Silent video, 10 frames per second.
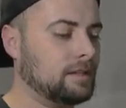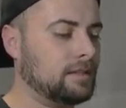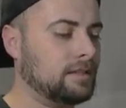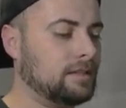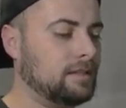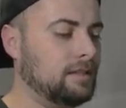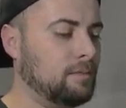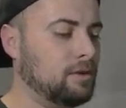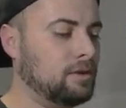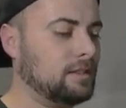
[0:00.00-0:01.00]

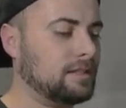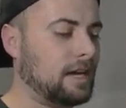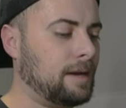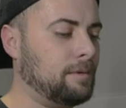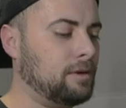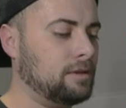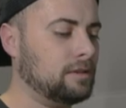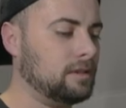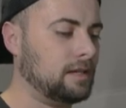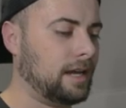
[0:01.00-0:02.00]
Seabolt,
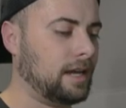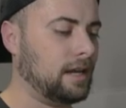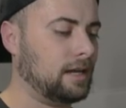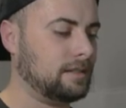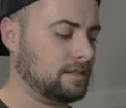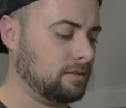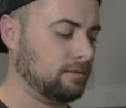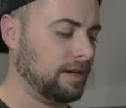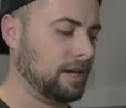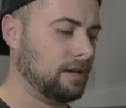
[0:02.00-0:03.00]
Cybolt, and
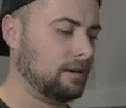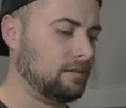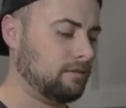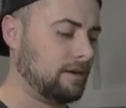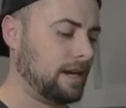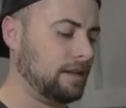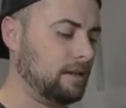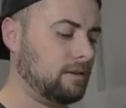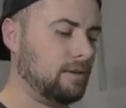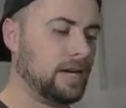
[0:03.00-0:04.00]
Serena
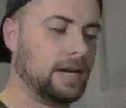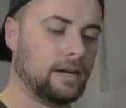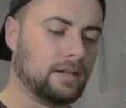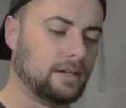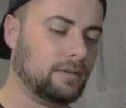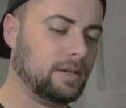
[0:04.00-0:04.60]
regular rare. There we